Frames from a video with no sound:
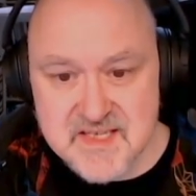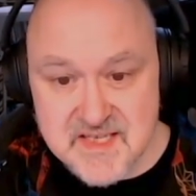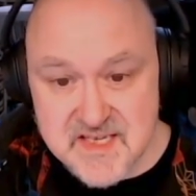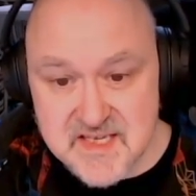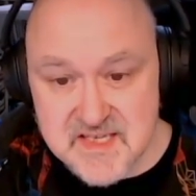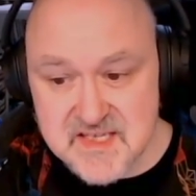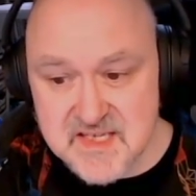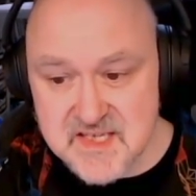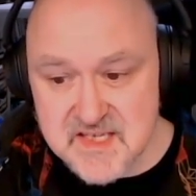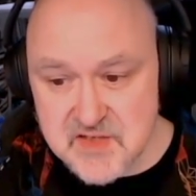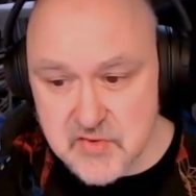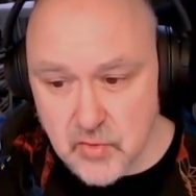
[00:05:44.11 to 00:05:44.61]

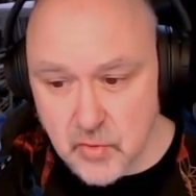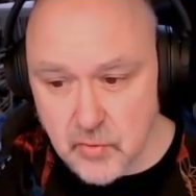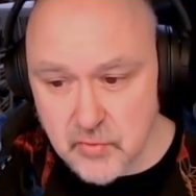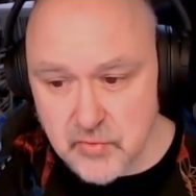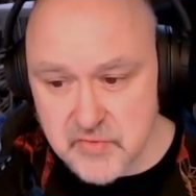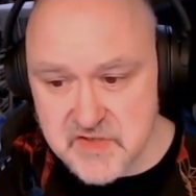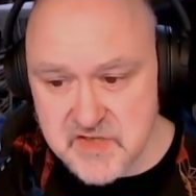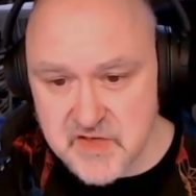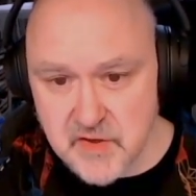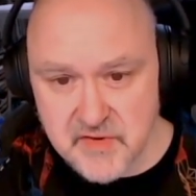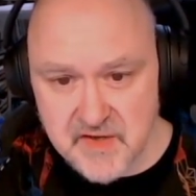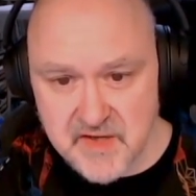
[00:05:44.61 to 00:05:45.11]
this is
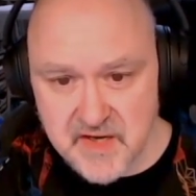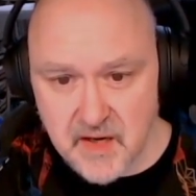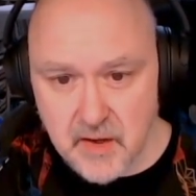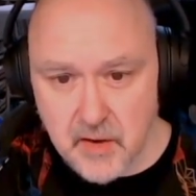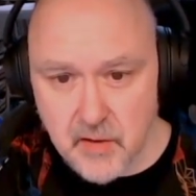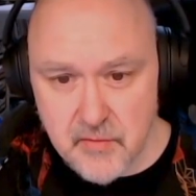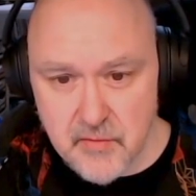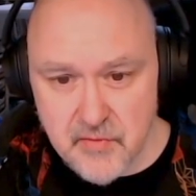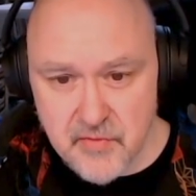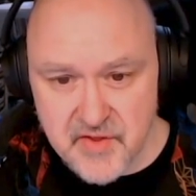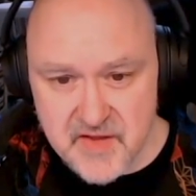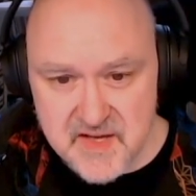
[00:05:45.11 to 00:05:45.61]
also
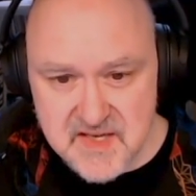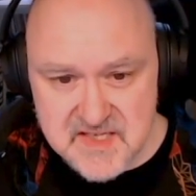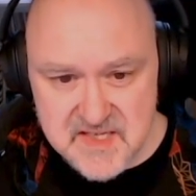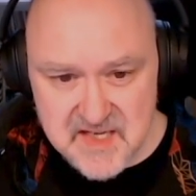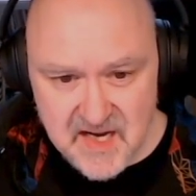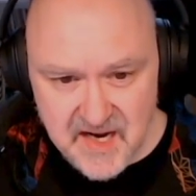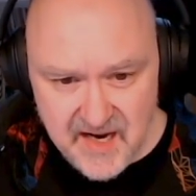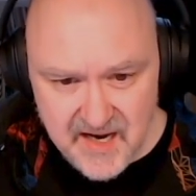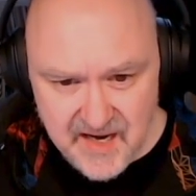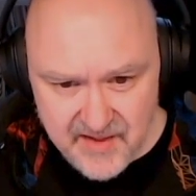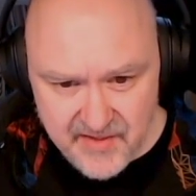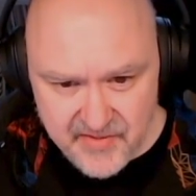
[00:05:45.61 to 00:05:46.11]
yellow. These
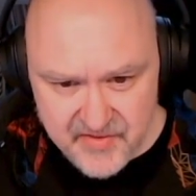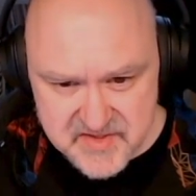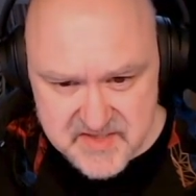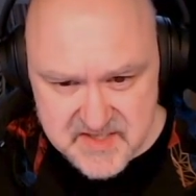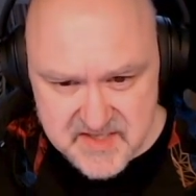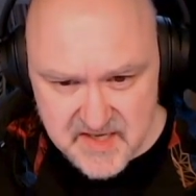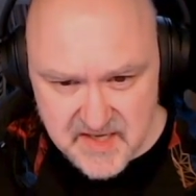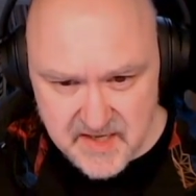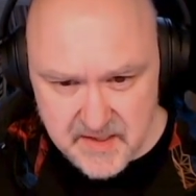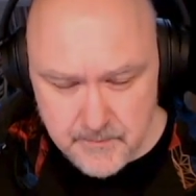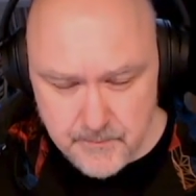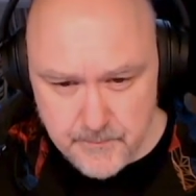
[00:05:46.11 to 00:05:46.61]
are the
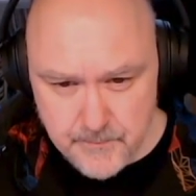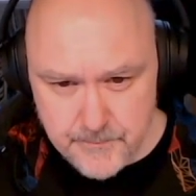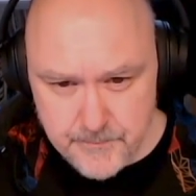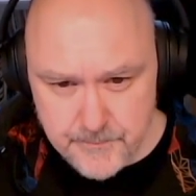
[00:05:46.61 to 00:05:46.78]
same.